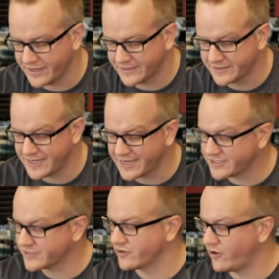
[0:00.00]
his attack
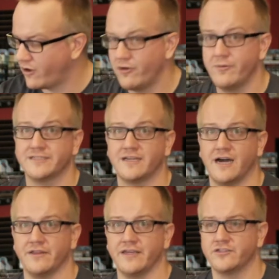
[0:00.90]
checks are always
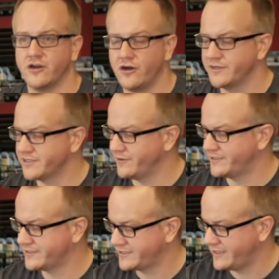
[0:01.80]
godly. He's always
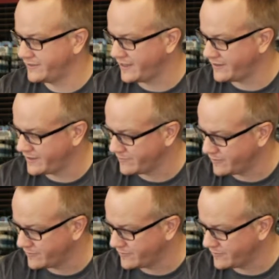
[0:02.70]
going to succeed on that lightning